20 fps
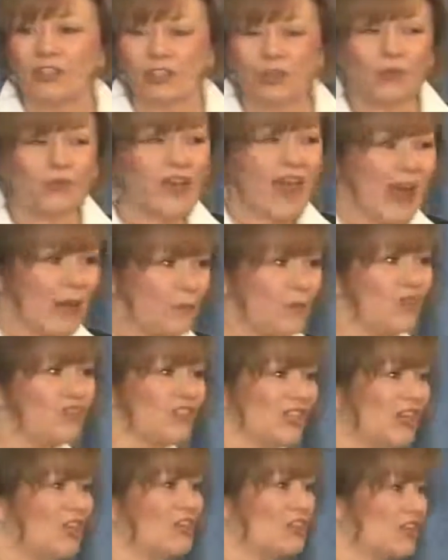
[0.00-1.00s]
to that
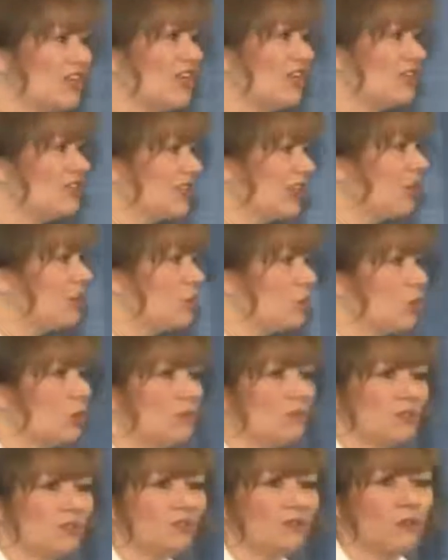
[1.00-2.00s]
which exists in
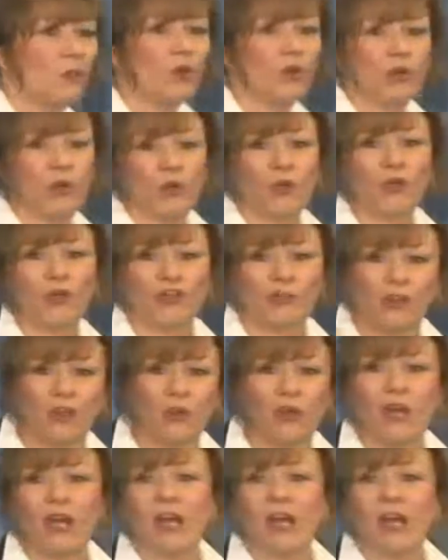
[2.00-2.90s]
terms of your Earth